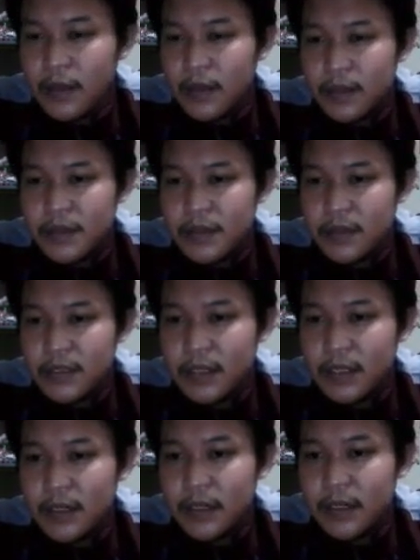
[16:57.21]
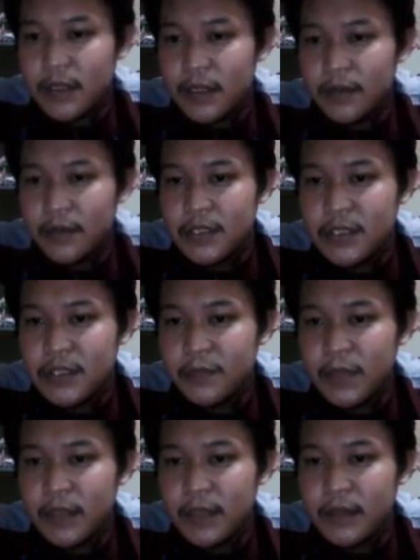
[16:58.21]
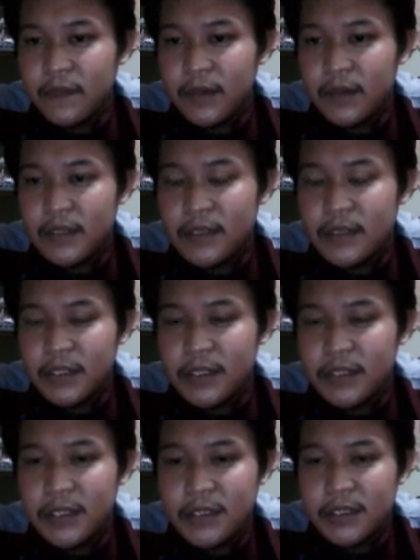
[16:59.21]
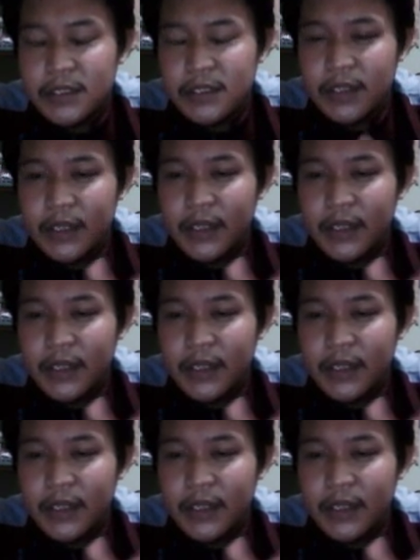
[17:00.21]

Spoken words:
The source and target languages make different distinctions